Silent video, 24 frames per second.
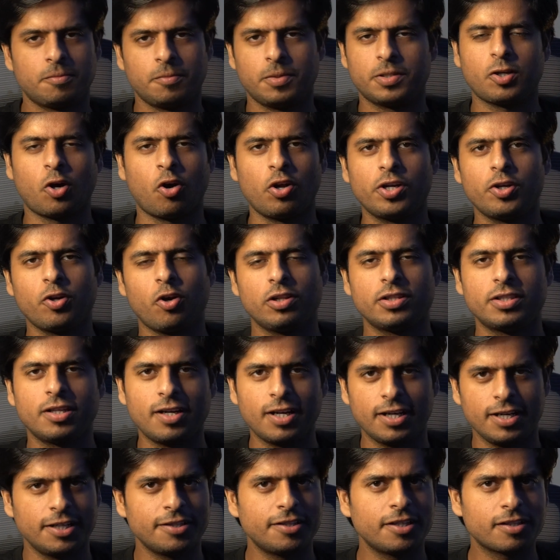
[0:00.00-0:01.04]
But all in all, the
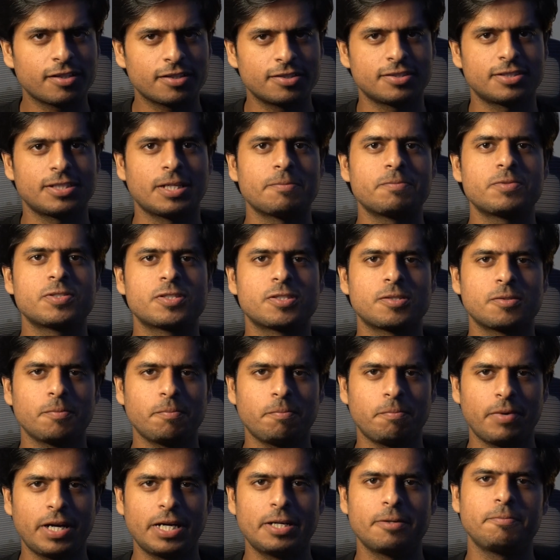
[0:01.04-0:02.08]
related concepts
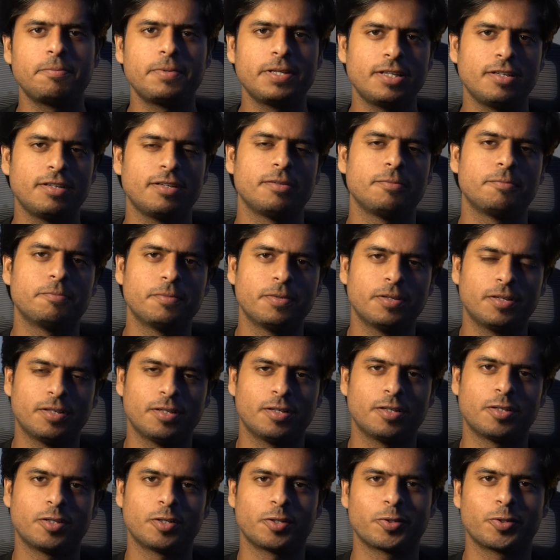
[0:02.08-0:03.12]
might be
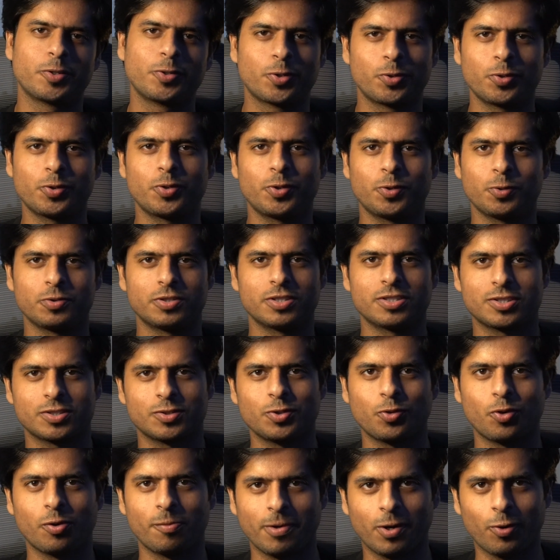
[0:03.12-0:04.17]
uh, good to just
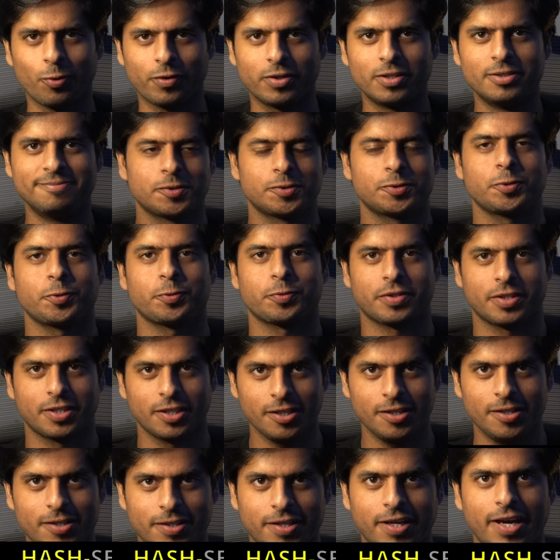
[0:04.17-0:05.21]
know about. So
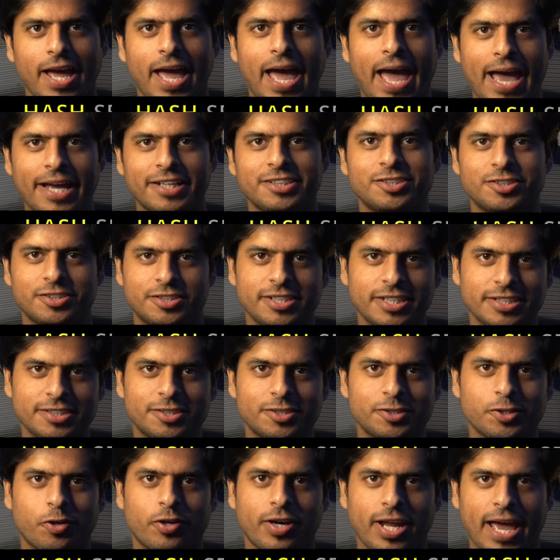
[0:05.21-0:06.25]
third, hash
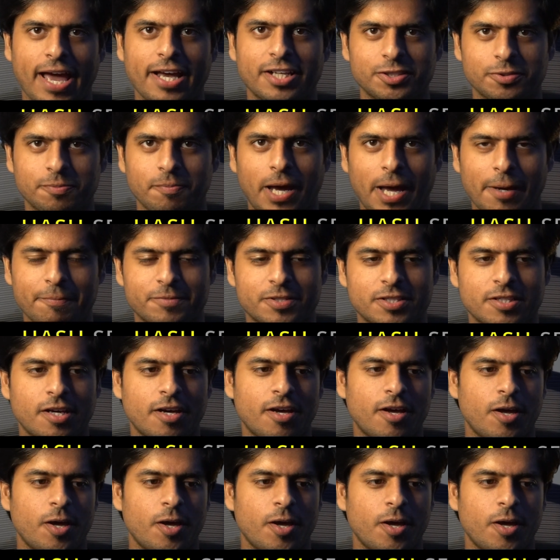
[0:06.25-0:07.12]
sets or hash maps.